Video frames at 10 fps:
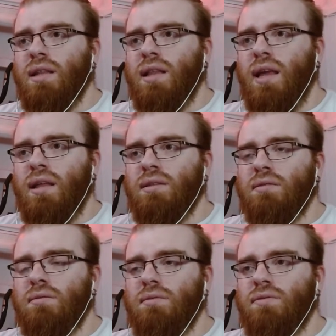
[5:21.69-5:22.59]

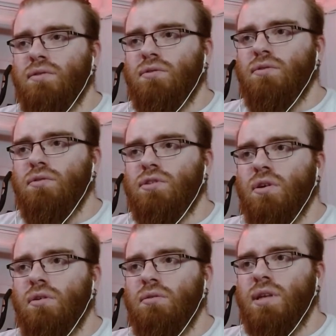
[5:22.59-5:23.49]
and to do
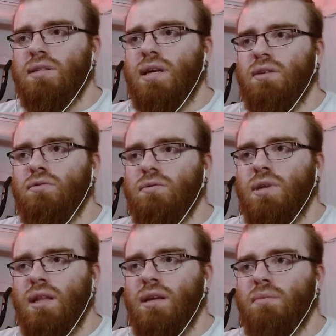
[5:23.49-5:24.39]
so they decided to
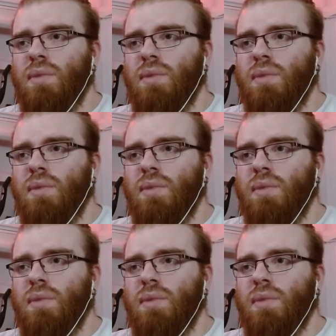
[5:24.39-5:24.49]
kill her.